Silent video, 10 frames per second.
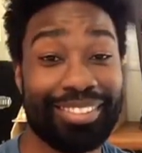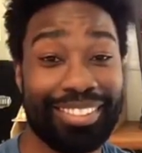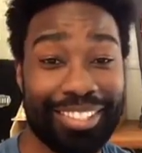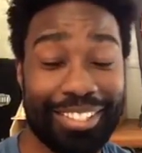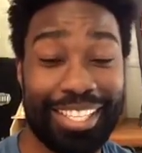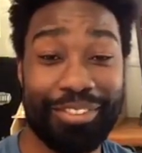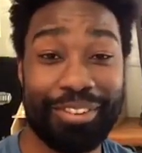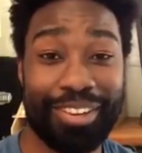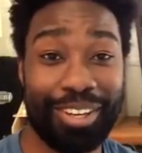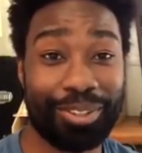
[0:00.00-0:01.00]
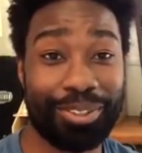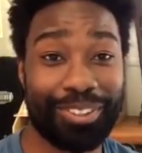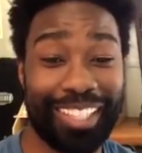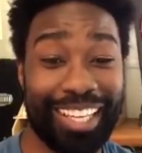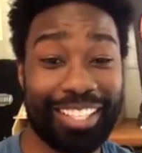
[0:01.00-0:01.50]
you never know.
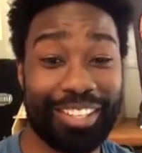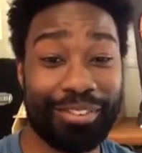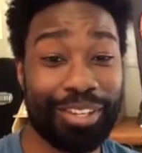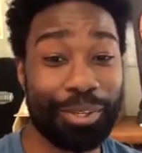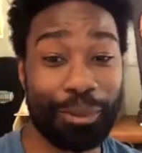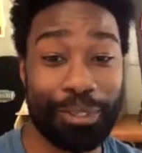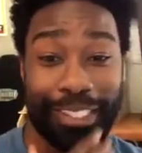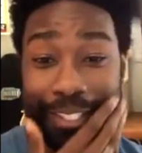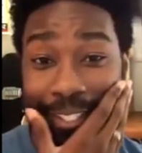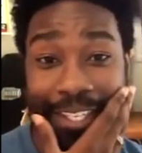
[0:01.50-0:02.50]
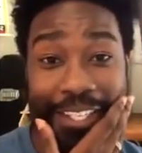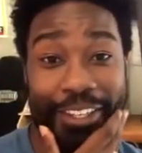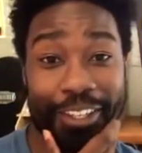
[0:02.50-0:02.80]
Yeah, you never know who's listening or